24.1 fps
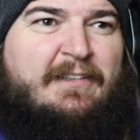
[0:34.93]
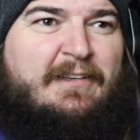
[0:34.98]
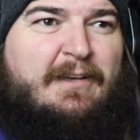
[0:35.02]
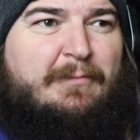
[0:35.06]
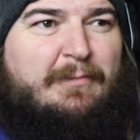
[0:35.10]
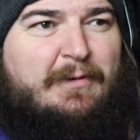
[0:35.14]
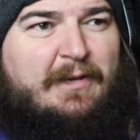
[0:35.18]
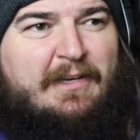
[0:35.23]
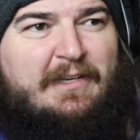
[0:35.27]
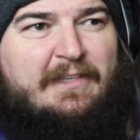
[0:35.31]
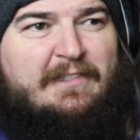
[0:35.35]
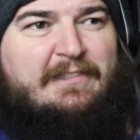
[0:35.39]
I
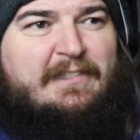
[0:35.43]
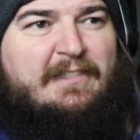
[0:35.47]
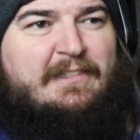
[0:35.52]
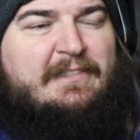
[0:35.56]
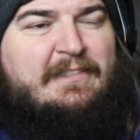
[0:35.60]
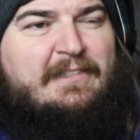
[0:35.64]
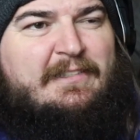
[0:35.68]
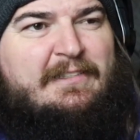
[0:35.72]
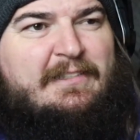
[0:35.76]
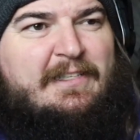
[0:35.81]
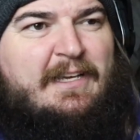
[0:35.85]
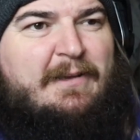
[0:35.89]
mean, I guess that's
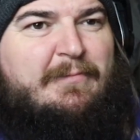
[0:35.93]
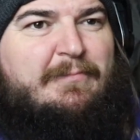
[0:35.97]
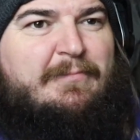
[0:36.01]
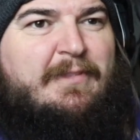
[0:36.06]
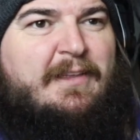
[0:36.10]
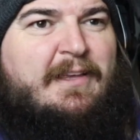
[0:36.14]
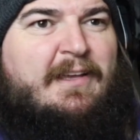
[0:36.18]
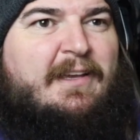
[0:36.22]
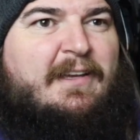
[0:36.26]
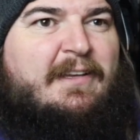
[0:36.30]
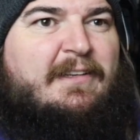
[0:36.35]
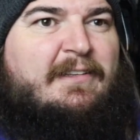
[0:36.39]
the same
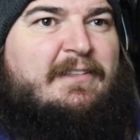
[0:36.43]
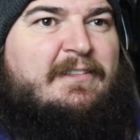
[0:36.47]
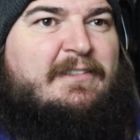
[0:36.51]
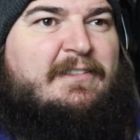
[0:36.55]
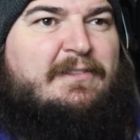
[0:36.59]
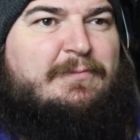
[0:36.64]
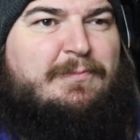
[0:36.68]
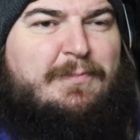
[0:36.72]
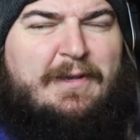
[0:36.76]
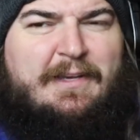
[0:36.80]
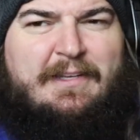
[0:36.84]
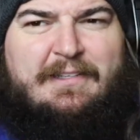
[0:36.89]
thing, to
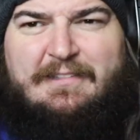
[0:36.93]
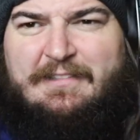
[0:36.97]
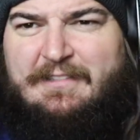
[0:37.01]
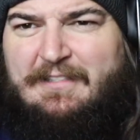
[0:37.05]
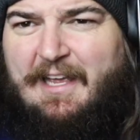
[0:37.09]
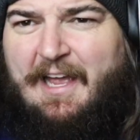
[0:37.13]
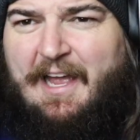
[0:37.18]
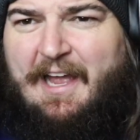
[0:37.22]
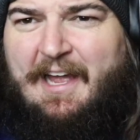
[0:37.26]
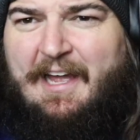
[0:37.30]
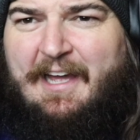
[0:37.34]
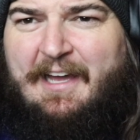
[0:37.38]
just being
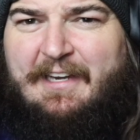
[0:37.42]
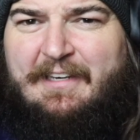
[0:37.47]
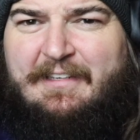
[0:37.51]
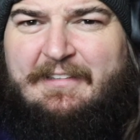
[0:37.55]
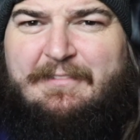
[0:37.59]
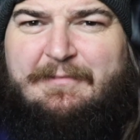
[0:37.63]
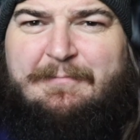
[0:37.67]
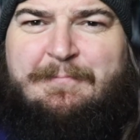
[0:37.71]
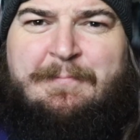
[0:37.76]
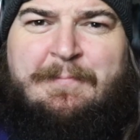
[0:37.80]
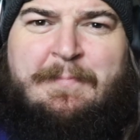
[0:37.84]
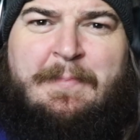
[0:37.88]
sad
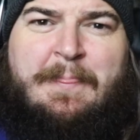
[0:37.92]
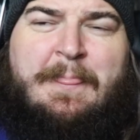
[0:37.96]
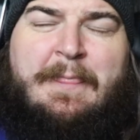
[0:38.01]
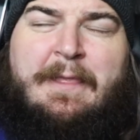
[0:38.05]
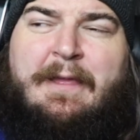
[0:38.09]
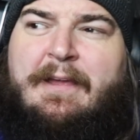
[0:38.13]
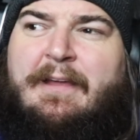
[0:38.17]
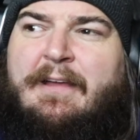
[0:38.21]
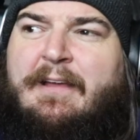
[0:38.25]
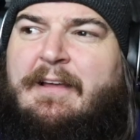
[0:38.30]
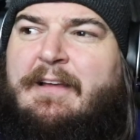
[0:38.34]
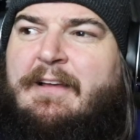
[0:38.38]
and
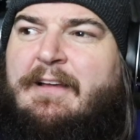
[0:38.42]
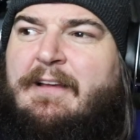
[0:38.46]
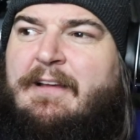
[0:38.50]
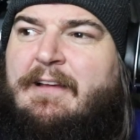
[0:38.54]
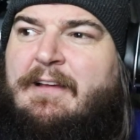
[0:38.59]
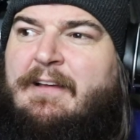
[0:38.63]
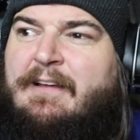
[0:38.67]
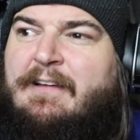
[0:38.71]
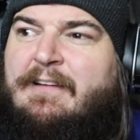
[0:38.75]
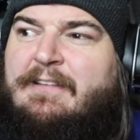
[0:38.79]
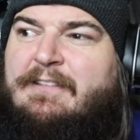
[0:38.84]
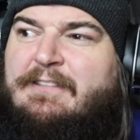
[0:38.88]

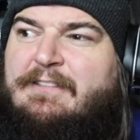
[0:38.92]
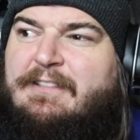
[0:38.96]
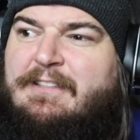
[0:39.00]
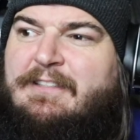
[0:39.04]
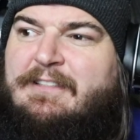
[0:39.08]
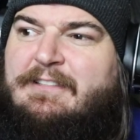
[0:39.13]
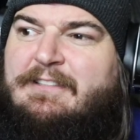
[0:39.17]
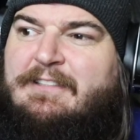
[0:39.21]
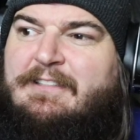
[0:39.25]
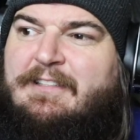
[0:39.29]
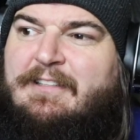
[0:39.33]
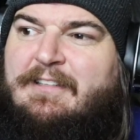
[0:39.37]

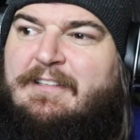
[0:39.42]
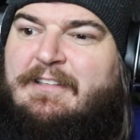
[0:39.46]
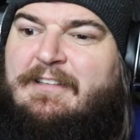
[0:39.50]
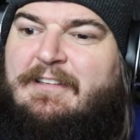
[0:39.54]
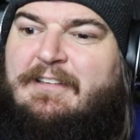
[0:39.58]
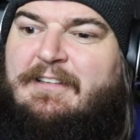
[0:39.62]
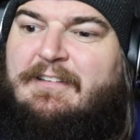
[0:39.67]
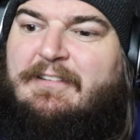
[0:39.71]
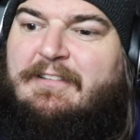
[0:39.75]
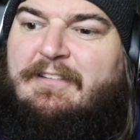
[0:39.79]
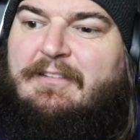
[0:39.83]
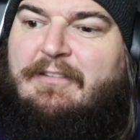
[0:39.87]
just...
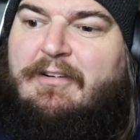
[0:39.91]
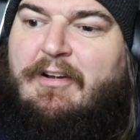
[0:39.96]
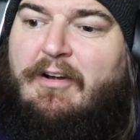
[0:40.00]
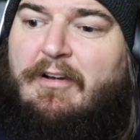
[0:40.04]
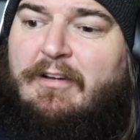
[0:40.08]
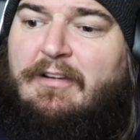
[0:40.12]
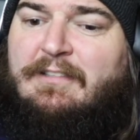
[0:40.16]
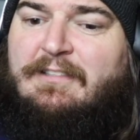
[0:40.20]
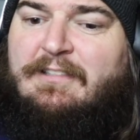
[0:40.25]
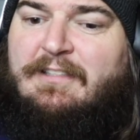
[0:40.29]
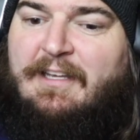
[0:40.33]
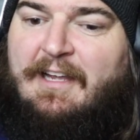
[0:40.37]

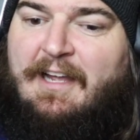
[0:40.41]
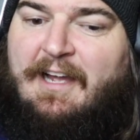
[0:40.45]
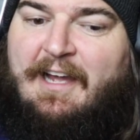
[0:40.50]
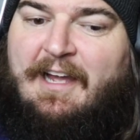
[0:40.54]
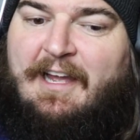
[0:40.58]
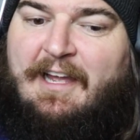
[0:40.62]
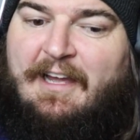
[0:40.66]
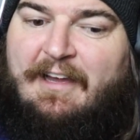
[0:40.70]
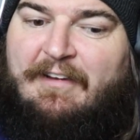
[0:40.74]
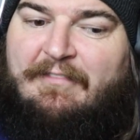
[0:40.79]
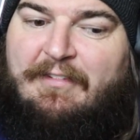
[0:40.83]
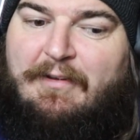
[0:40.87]
Honestly, I
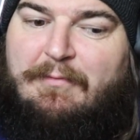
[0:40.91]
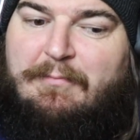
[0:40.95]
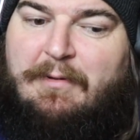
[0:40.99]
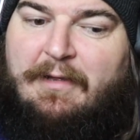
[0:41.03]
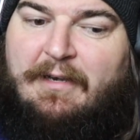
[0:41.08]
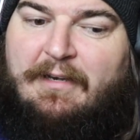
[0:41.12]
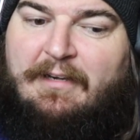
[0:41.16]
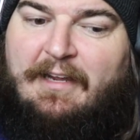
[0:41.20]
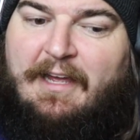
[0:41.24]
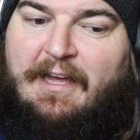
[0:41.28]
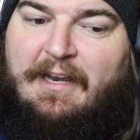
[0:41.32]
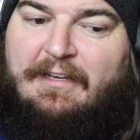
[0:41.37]
have. I've
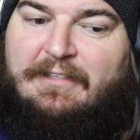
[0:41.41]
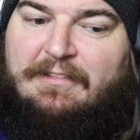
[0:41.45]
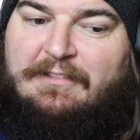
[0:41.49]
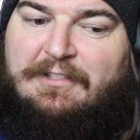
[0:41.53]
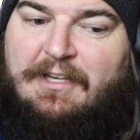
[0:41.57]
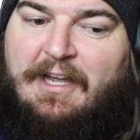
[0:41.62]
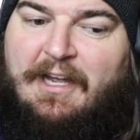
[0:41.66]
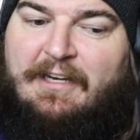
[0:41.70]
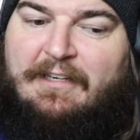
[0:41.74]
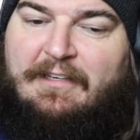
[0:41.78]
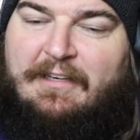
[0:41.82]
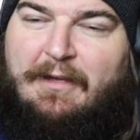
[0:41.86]
been kind of
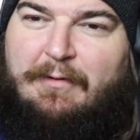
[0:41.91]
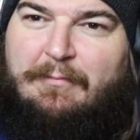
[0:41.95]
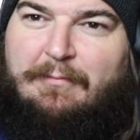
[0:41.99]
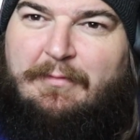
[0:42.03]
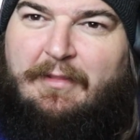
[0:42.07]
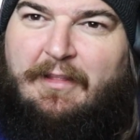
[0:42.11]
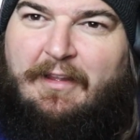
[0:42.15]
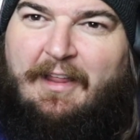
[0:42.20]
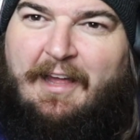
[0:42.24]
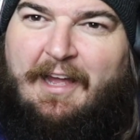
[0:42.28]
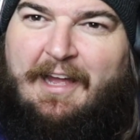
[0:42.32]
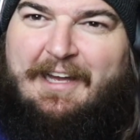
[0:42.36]
jacked up
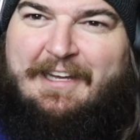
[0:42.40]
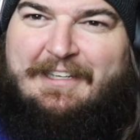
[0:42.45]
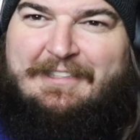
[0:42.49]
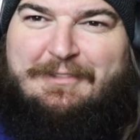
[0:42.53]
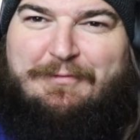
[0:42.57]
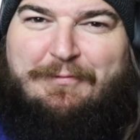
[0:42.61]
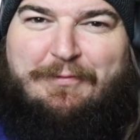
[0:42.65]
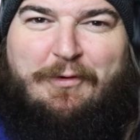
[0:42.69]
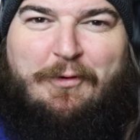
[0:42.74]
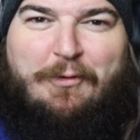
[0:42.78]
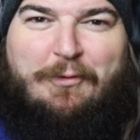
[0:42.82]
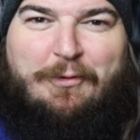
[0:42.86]
the
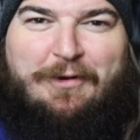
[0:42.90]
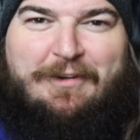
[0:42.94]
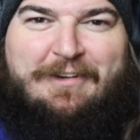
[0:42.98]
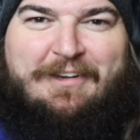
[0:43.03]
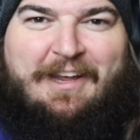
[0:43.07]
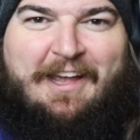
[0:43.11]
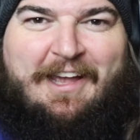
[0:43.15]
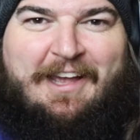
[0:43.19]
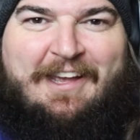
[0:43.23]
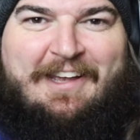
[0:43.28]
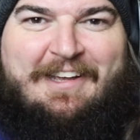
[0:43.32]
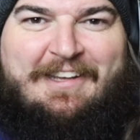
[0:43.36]
last 4
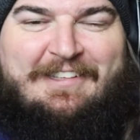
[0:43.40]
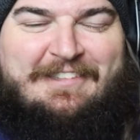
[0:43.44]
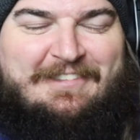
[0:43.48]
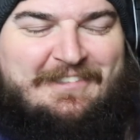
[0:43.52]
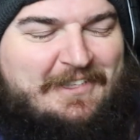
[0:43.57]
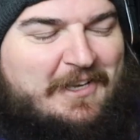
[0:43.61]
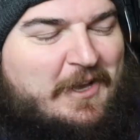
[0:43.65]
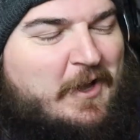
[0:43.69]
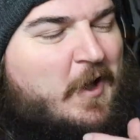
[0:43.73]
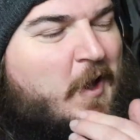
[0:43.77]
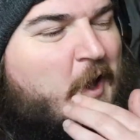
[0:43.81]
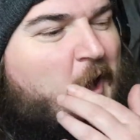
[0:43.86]

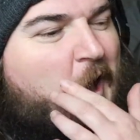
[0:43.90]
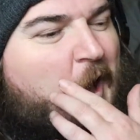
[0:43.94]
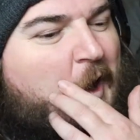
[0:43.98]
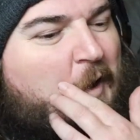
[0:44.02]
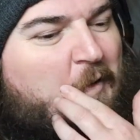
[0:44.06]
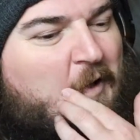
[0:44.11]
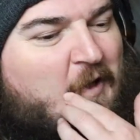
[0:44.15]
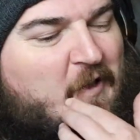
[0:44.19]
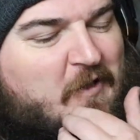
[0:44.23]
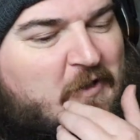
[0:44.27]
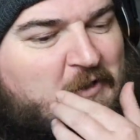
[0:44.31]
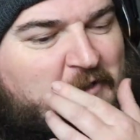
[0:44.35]
days
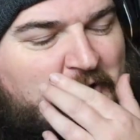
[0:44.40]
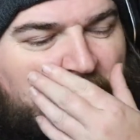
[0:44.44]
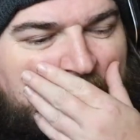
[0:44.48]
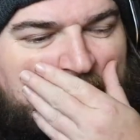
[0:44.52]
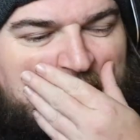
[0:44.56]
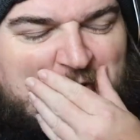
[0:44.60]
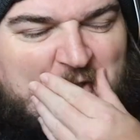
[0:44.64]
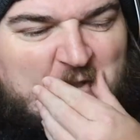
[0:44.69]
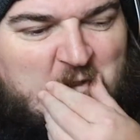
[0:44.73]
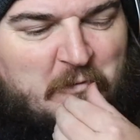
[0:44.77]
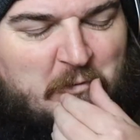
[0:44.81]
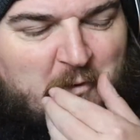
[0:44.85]
about this whole
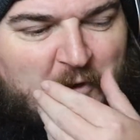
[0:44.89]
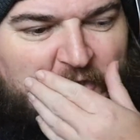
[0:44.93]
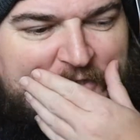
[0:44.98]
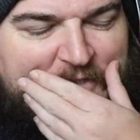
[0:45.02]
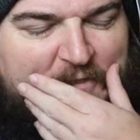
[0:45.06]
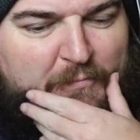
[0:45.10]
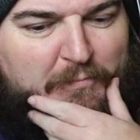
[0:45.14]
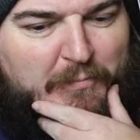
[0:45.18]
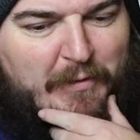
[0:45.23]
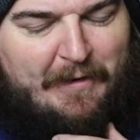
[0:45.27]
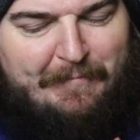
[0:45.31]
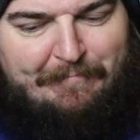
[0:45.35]

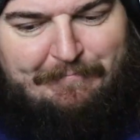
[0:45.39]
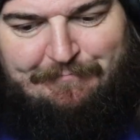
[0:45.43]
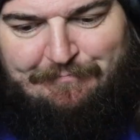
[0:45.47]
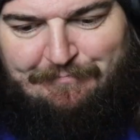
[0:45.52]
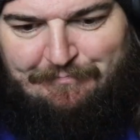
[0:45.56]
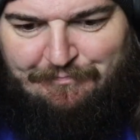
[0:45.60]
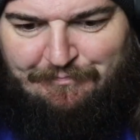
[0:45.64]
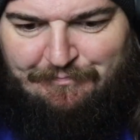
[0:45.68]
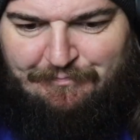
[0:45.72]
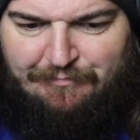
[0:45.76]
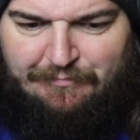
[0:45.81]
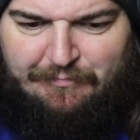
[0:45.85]
situation, but
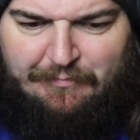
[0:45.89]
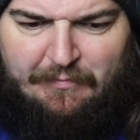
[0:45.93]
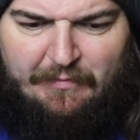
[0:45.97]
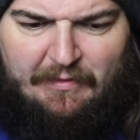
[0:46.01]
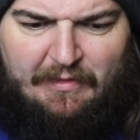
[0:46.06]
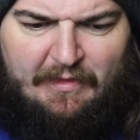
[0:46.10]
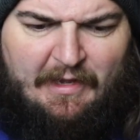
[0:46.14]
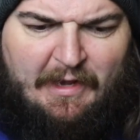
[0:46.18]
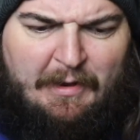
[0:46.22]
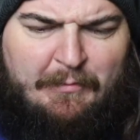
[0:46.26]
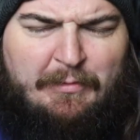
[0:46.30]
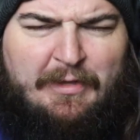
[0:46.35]

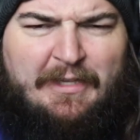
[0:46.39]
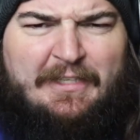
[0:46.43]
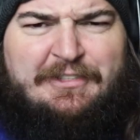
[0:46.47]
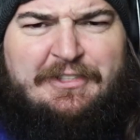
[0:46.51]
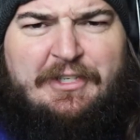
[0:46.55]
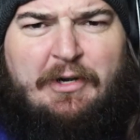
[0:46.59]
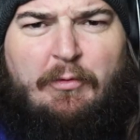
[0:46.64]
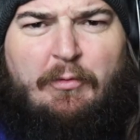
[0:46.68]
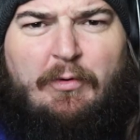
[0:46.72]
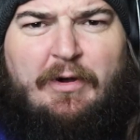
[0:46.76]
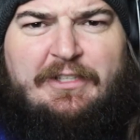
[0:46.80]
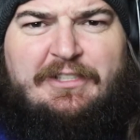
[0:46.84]
I'm going to let
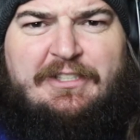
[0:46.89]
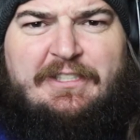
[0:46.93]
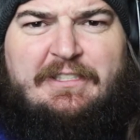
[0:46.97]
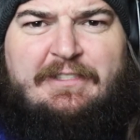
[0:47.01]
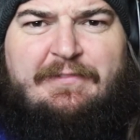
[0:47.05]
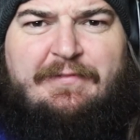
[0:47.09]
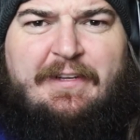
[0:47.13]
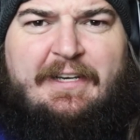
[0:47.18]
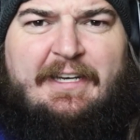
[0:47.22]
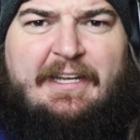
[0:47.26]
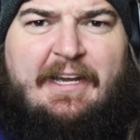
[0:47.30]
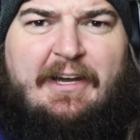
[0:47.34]
y'all watch this
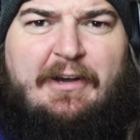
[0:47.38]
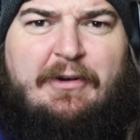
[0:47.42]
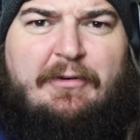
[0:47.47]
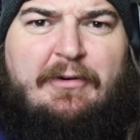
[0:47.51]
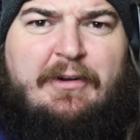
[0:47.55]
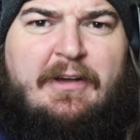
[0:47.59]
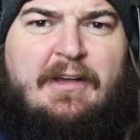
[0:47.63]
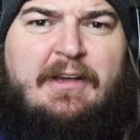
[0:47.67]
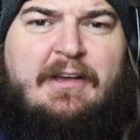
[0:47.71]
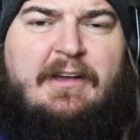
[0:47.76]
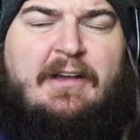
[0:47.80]
video.